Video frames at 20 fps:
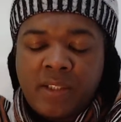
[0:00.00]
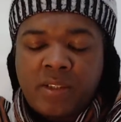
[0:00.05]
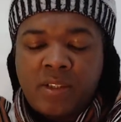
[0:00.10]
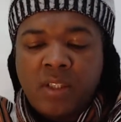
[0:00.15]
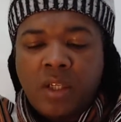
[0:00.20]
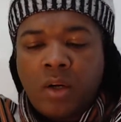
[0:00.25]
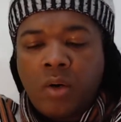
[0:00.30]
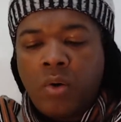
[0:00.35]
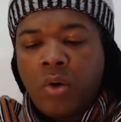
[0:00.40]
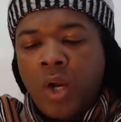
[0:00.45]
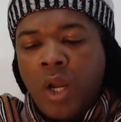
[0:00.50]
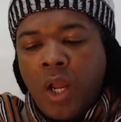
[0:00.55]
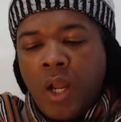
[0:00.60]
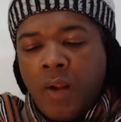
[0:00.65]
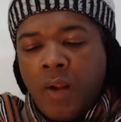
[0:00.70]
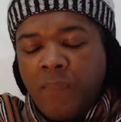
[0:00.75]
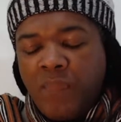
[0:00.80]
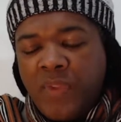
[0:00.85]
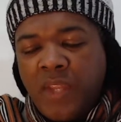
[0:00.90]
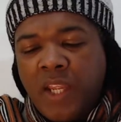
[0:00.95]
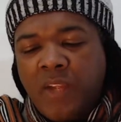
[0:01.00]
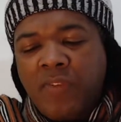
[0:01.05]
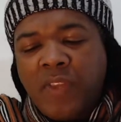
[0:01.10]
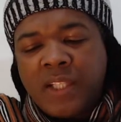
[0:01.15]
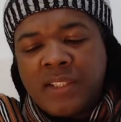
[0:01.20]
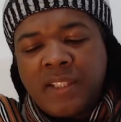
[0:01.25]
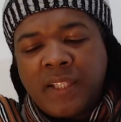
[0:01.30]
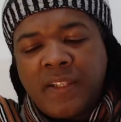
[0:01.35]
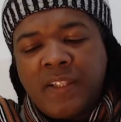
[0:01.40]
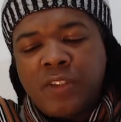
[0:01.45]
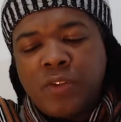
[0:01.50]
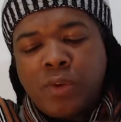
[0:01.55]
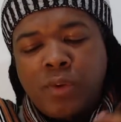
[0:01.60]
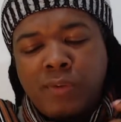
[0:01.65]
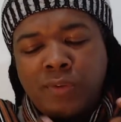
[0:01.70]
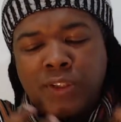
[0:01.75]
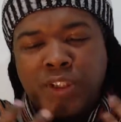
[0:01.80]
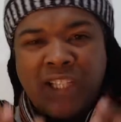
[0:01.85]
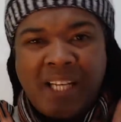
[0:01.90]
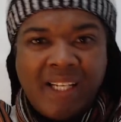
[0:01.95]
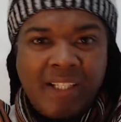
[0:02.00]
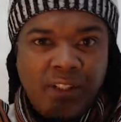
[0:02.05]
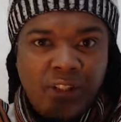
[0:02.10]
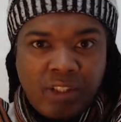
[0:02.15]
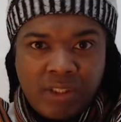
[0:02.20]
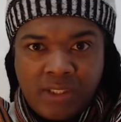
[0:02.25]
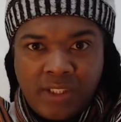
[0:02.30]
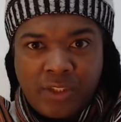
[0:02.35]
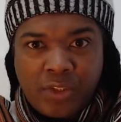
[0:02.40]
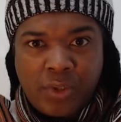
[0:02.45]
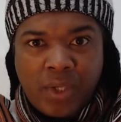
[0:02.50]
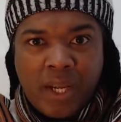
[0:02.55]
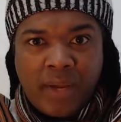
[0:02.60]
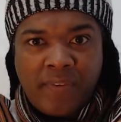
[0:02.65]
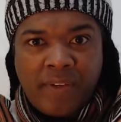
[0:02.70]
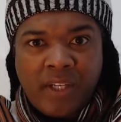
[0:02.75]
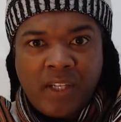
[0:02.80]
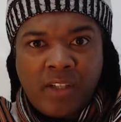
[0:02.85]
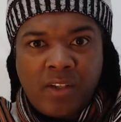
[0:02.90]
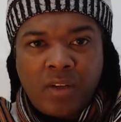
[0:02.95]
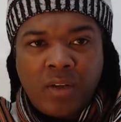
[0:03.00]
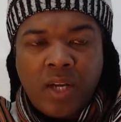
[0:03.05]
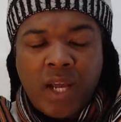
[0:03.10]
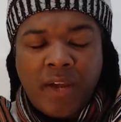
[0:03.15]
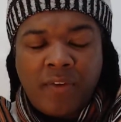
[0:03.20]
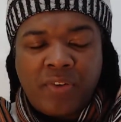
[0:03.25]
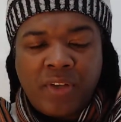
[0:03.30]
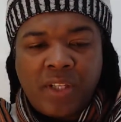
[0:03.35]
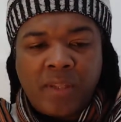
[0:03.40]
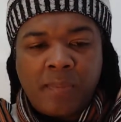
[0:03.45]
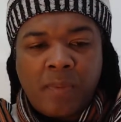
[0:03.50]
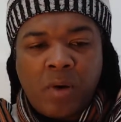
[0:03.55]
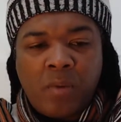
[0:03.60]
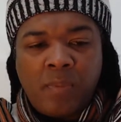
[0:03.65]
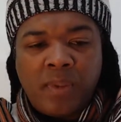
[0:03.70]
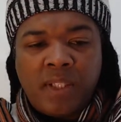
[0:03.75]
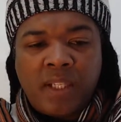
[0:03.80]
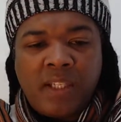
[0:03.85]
So if there's any sort of challenges that you're having in your life at the moment,